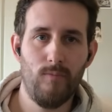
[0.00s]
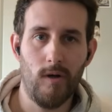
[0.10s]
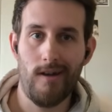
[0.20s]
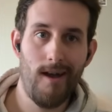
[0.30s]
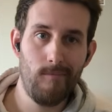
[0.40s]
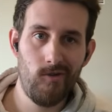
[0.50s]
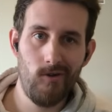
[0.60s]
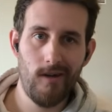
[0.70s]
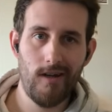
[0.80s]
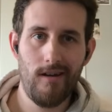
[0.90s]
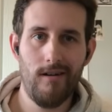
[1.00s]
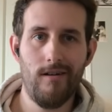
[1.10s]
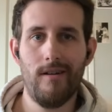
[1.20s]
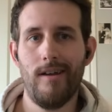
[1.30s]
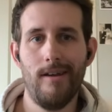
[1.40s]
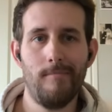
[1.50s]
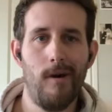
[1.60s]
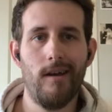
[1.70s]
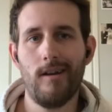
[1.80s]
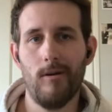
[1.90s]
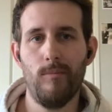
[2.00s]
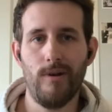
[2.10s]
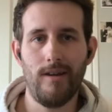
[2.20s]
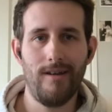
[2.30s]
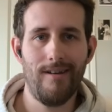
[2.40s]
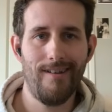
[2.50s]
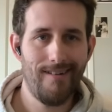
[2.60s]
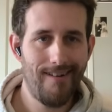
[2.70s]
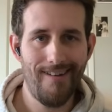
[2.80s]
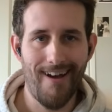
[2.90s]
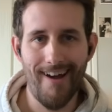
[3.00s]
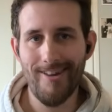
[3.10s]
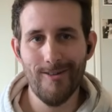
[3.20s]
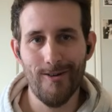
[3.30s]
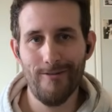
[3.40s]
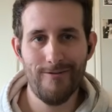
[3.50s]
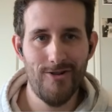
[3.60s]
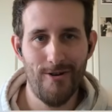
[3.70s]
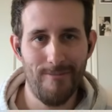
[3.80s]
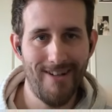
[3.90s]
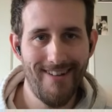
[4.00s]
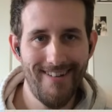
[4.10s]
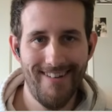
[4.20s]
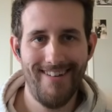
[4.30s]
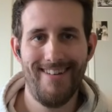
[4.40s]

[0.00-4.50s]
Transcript: What I'm doing here in my company in Eitorf, Germany.